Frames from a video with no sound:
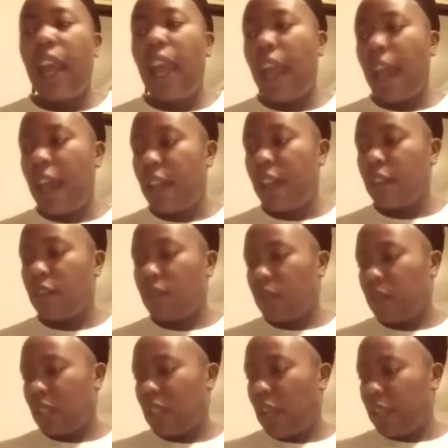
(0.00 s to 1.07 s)
And
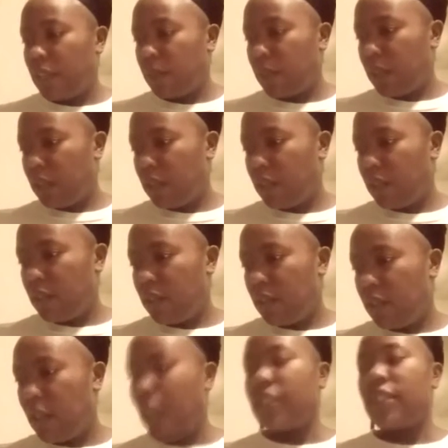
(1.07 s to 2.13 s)
was it last week?
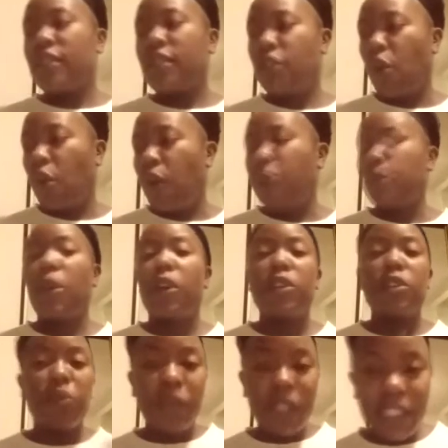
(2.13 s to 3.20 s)
Yes. No, I'm sorry.
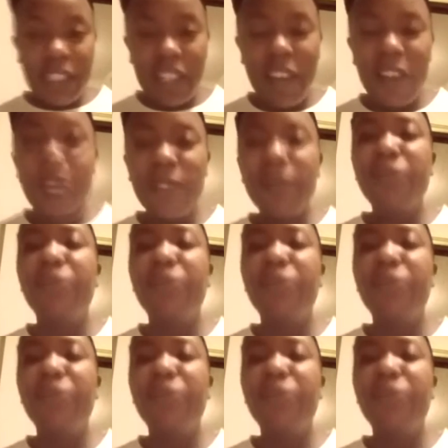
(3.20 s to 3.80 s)
2 weeks ago.